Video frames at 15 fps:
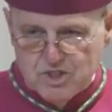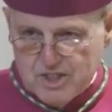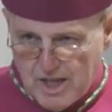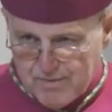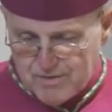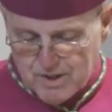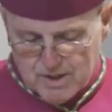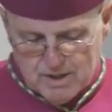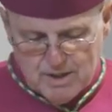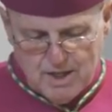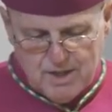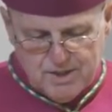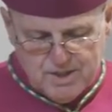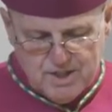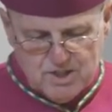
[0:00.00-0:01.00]

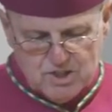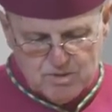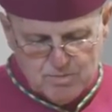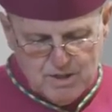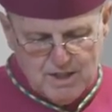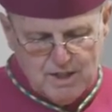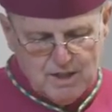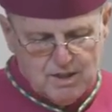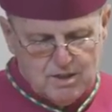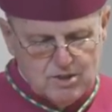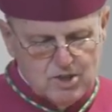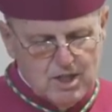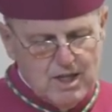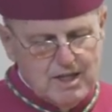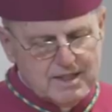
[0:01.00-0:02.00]
Seven, this
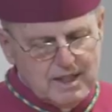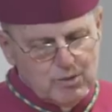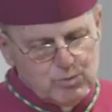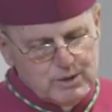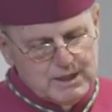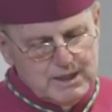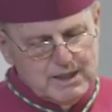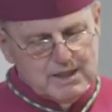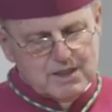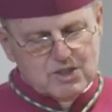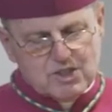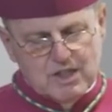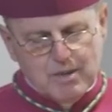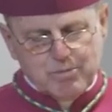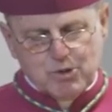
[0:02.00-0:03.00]
means that with the
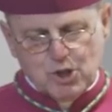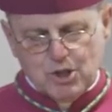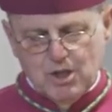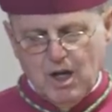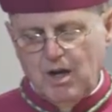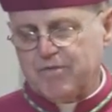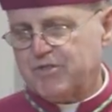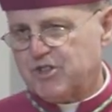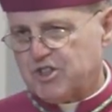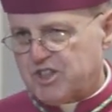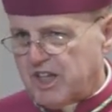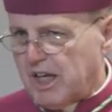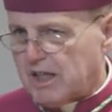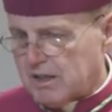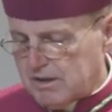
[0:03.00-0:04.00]
exception of
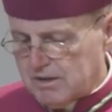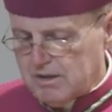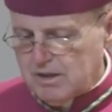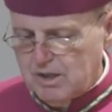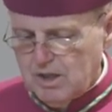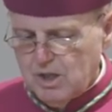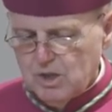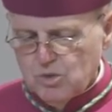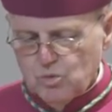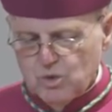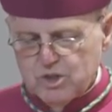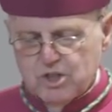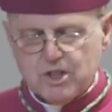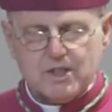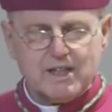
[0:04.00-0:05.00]
sin,
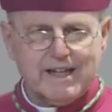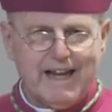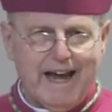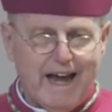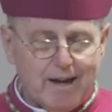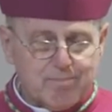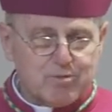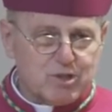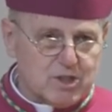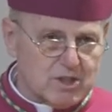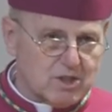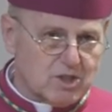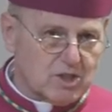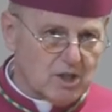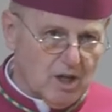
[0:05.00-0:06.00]
which is an
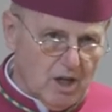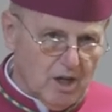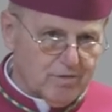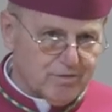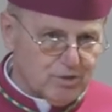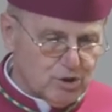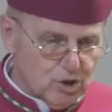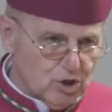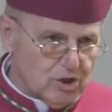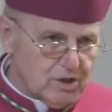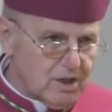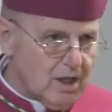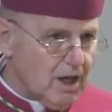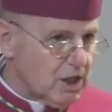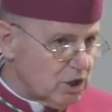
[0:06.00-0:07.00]
absence of
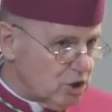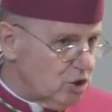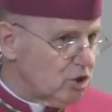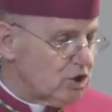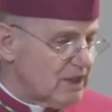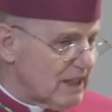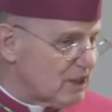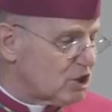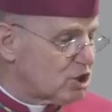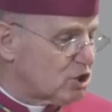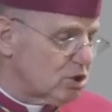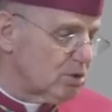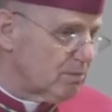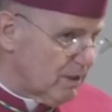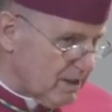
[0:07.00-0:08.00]
good, a good that
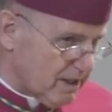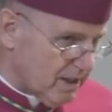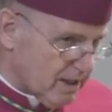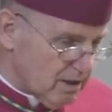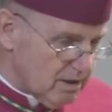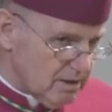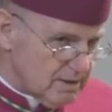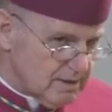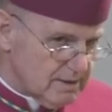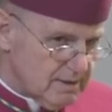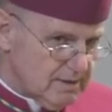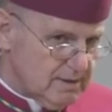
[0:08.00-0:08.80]
should be there,